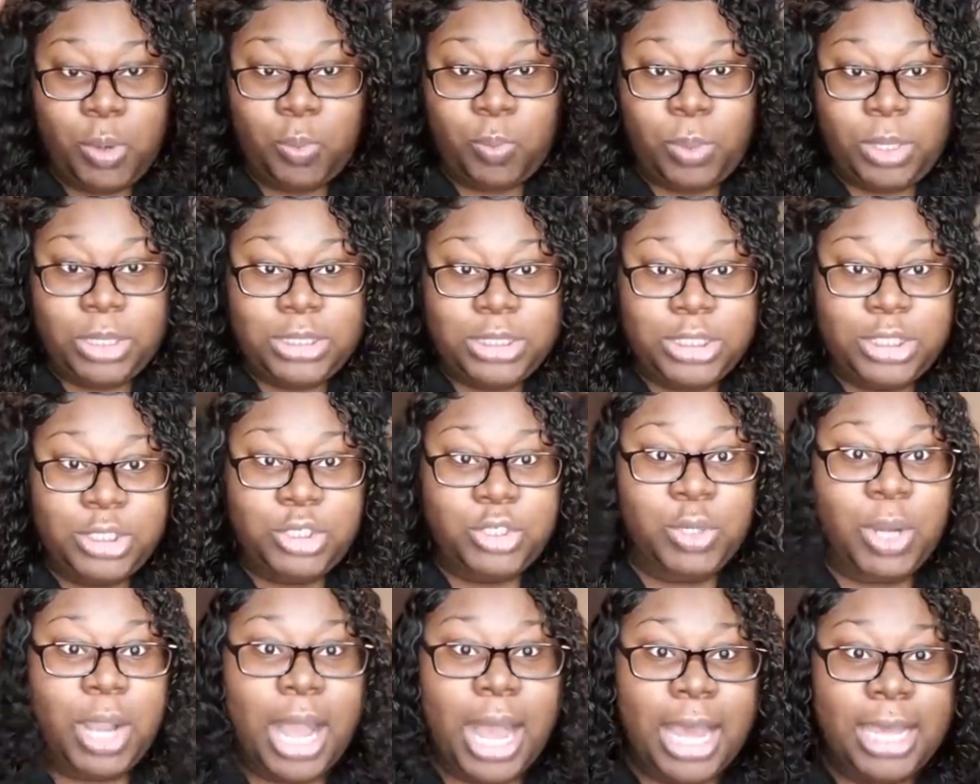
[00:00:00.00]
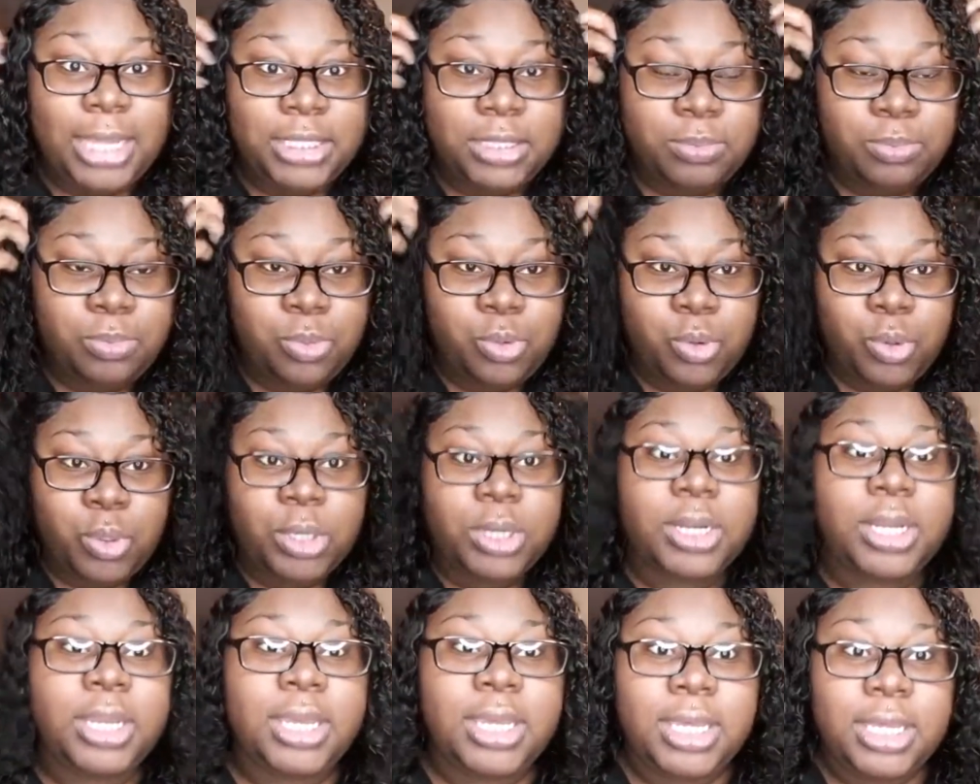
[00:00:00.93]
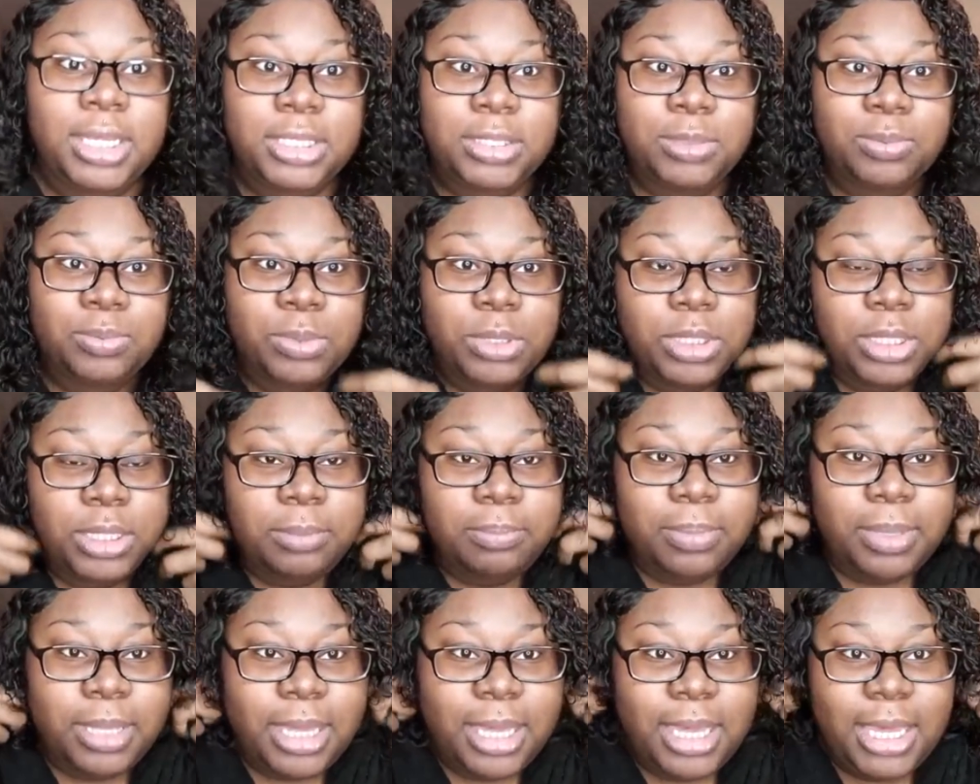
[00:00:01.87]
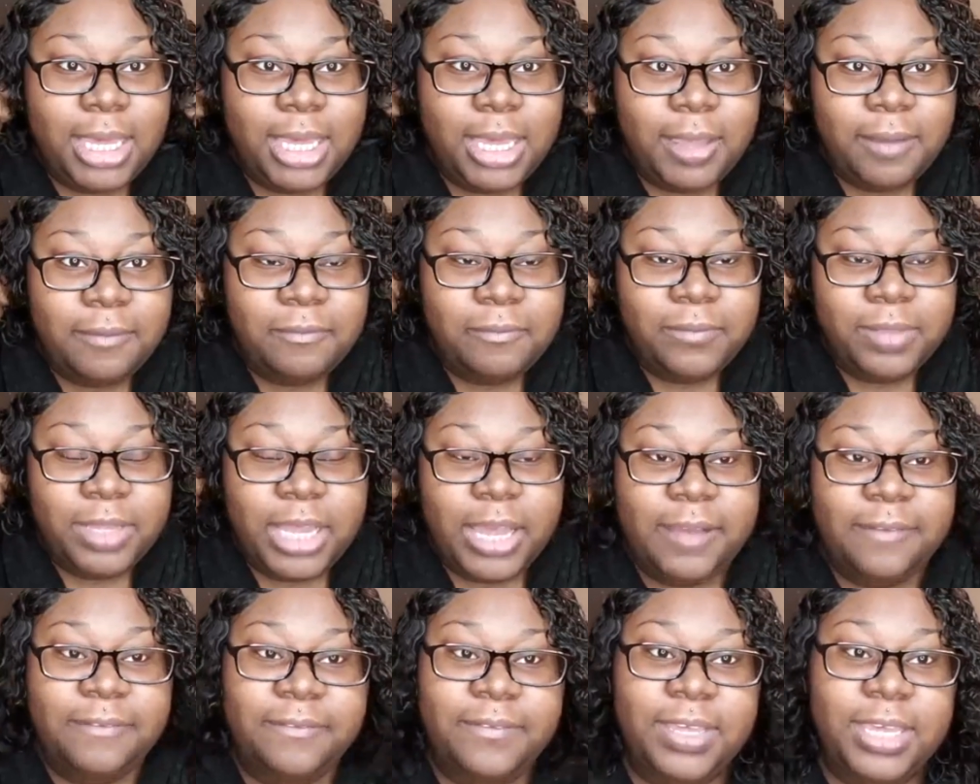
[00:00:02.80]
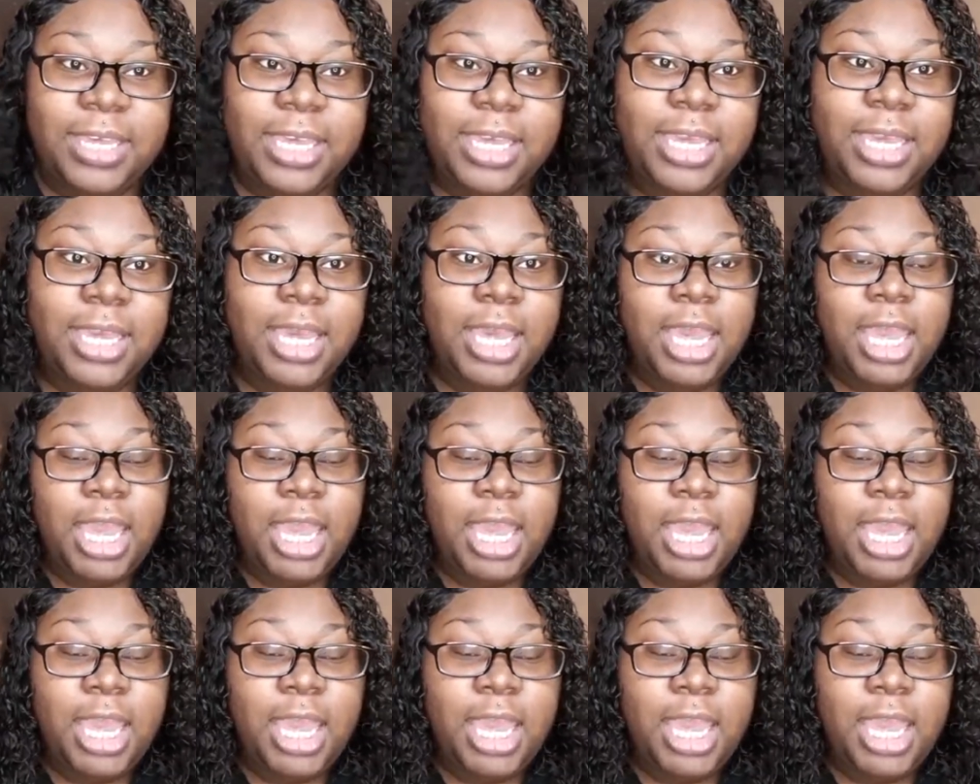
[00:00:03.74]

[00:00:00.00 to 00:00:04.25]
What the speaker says: Once it dries more, it gets really big and fluffy.